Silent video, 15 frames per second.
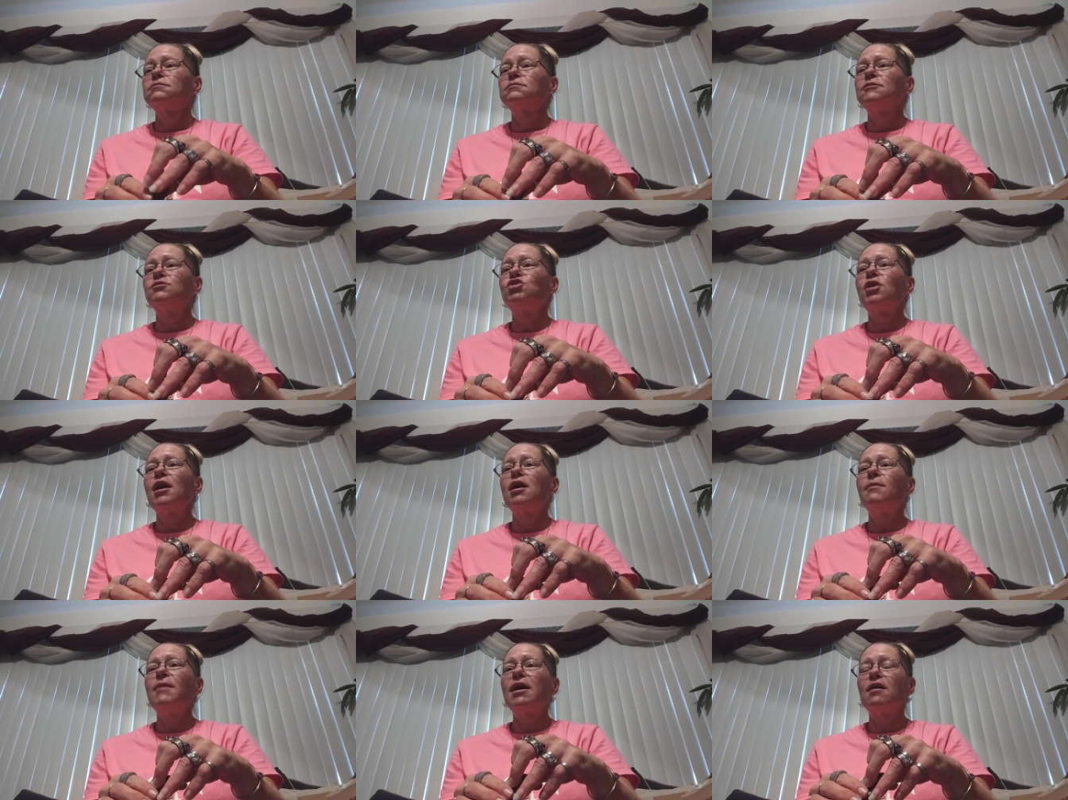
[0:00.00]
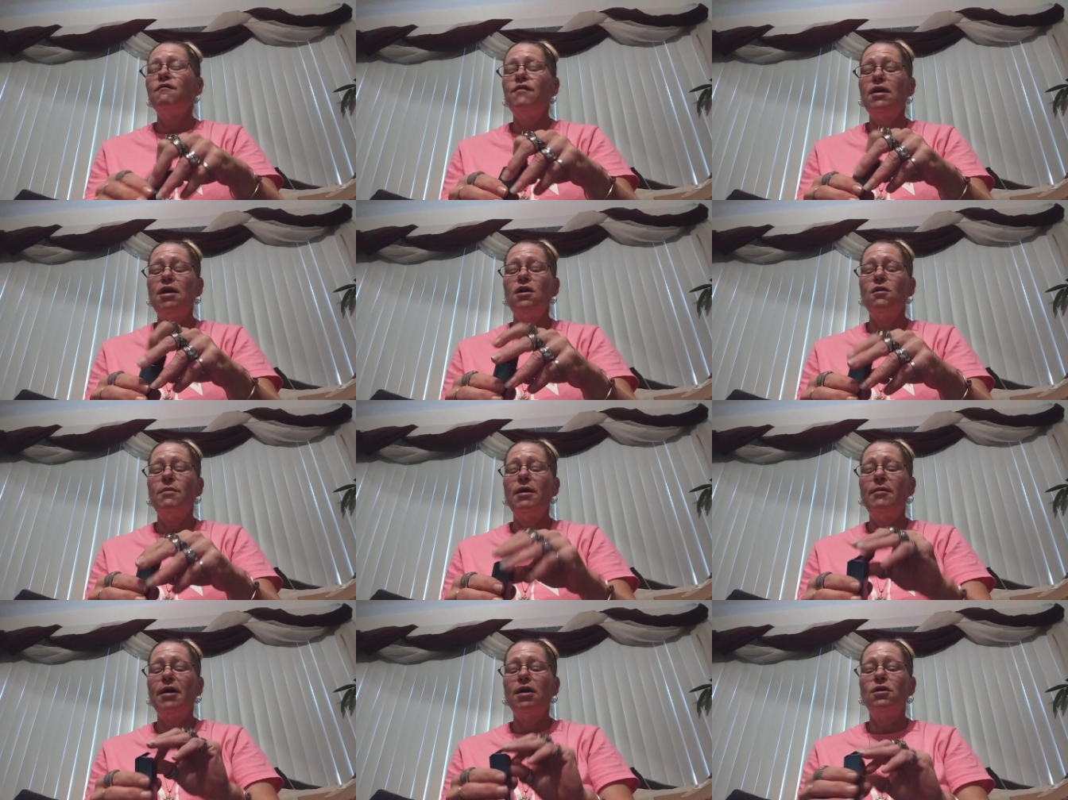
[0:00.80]
I'm trying to make a video,
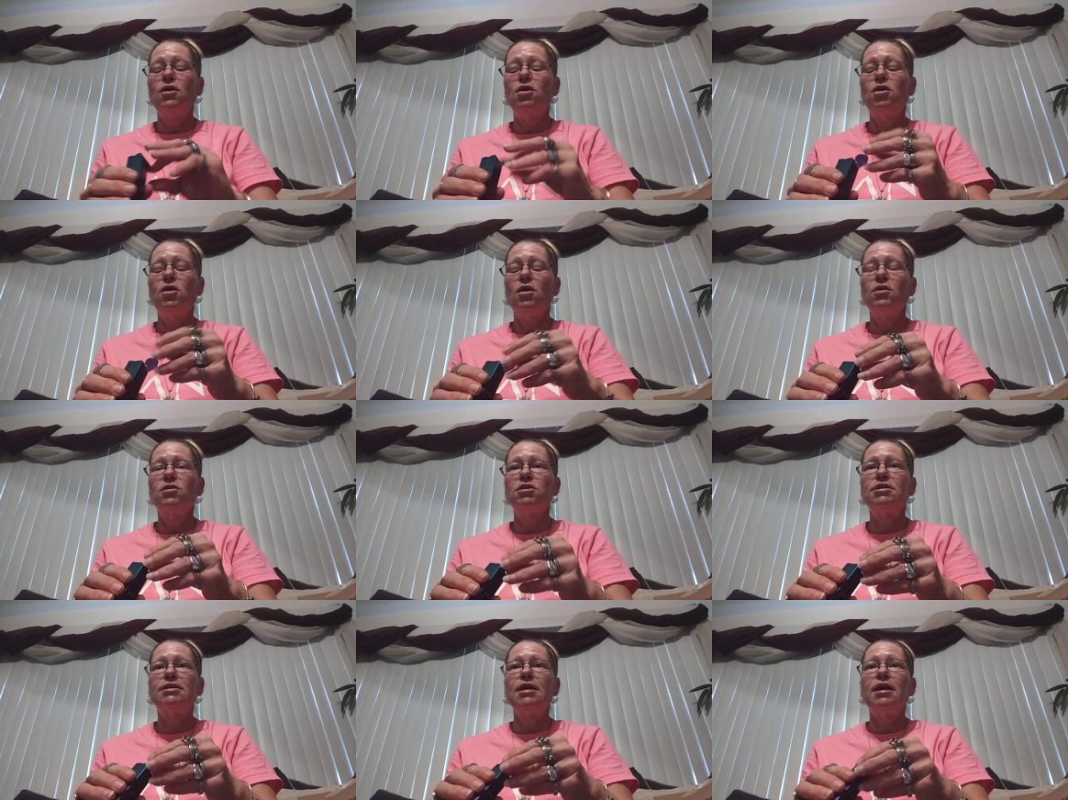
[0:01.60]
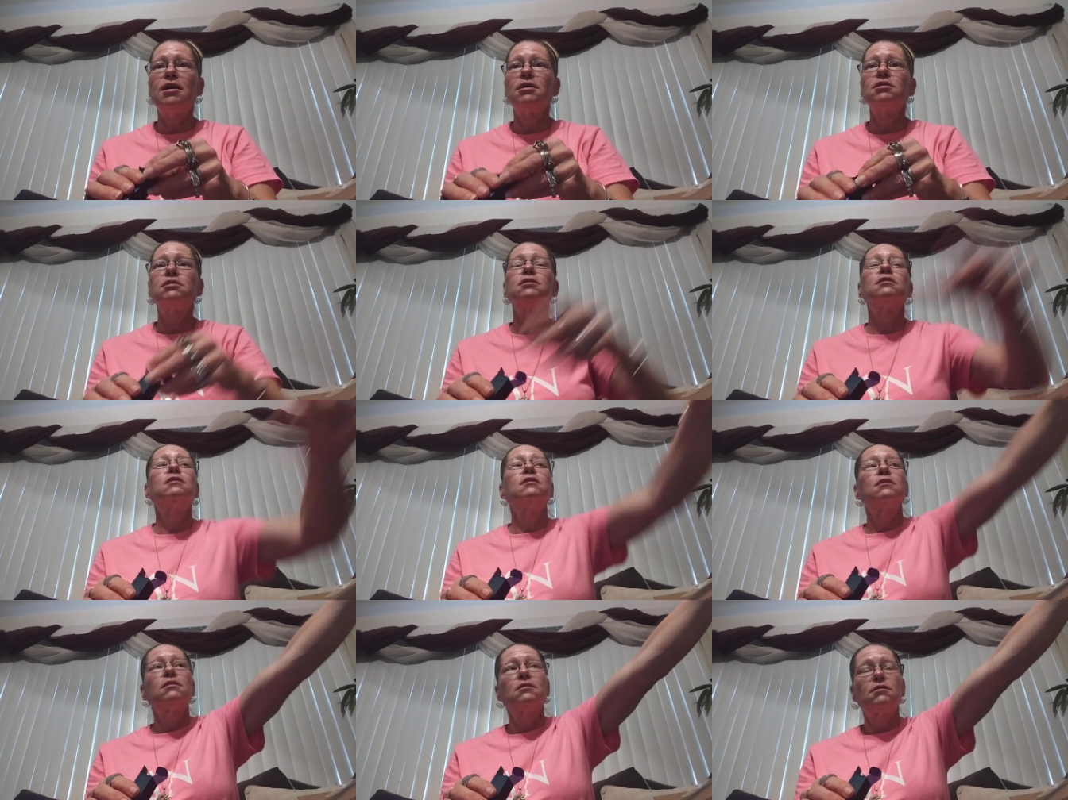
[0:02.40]
baby. I know you don't understand.
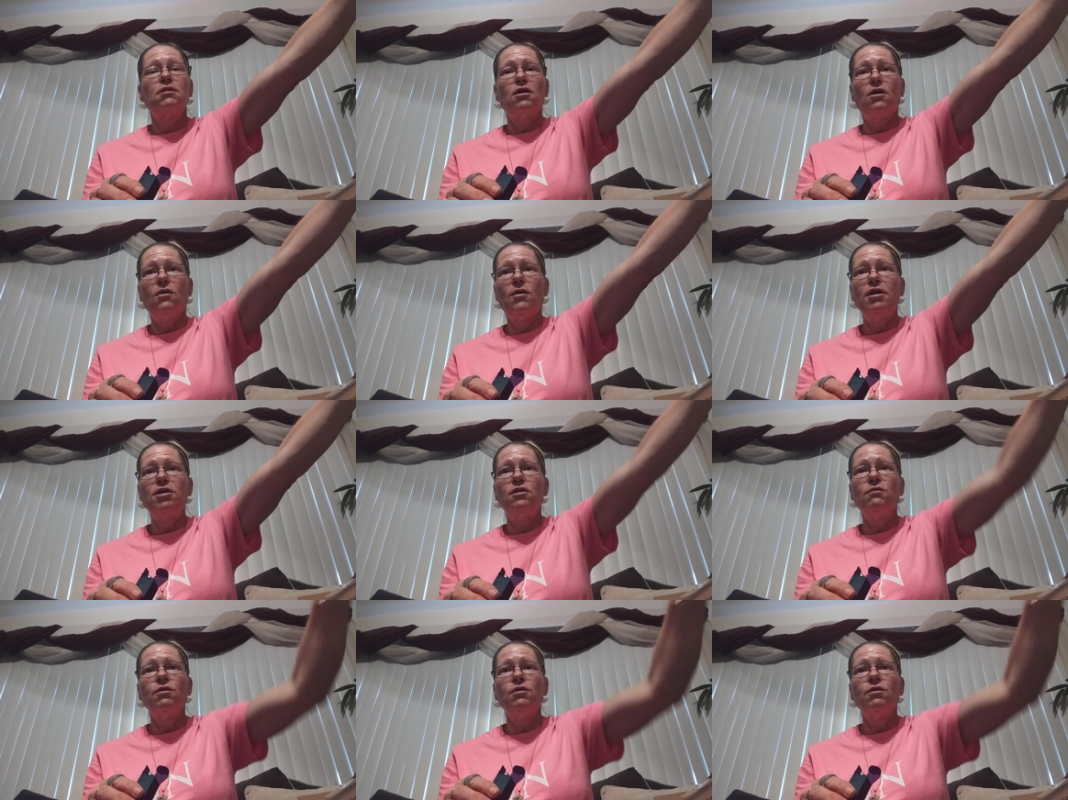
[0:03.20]
Go in your